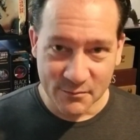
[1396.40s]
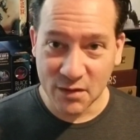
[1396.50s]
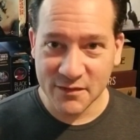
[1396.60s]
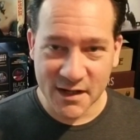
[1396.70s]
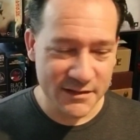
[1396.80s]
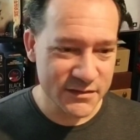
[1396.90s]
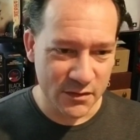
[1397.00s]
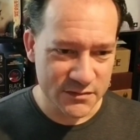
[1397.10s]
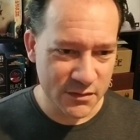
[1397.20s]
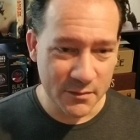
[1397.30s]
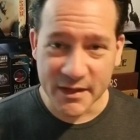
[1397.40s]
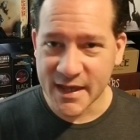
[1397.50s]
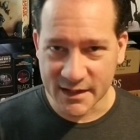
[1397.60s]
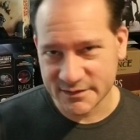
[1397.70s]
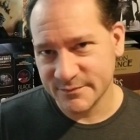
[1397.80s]
Moving on, so the
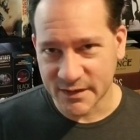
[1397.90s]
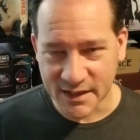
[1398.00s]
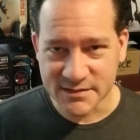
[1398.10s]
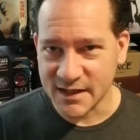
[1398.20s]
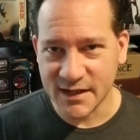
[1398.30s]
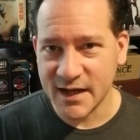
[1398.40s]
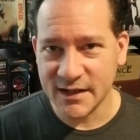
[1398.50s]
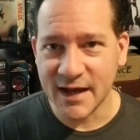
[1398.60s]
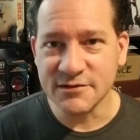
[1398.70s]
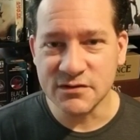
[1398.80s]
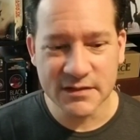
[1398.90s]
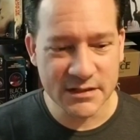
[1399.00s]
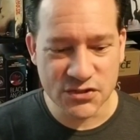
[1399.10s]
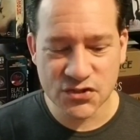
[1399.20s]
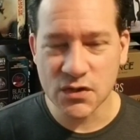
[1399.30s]
mechanics, I guess. I
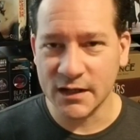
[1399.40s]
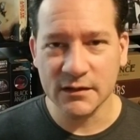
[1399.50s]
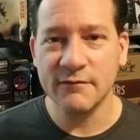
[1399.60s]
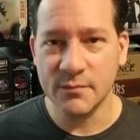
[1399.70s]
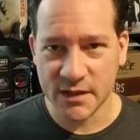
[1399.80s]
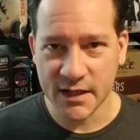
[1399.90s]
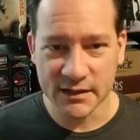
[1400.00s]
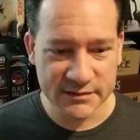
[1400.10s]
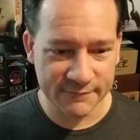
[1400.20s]
love the mechanics.